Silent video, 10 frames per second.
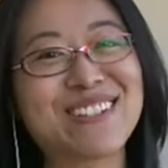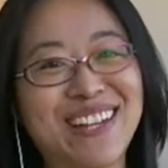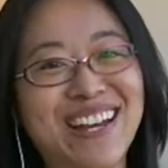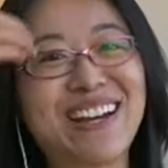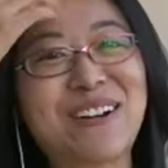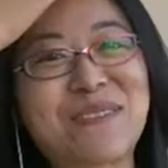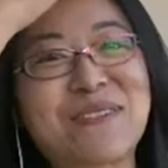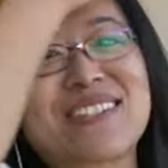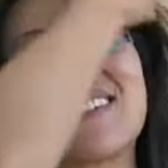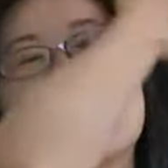so that
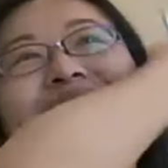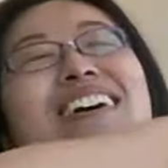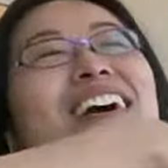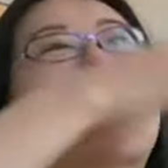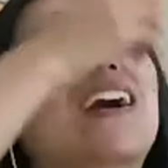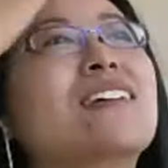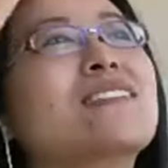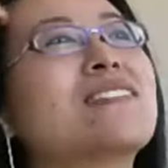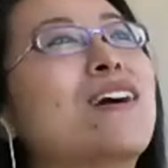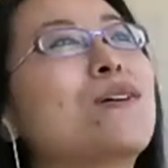helps
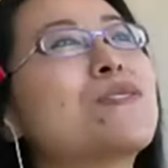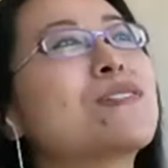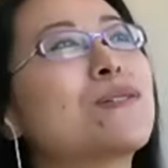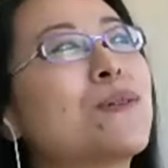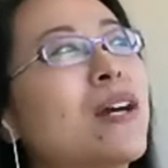and also,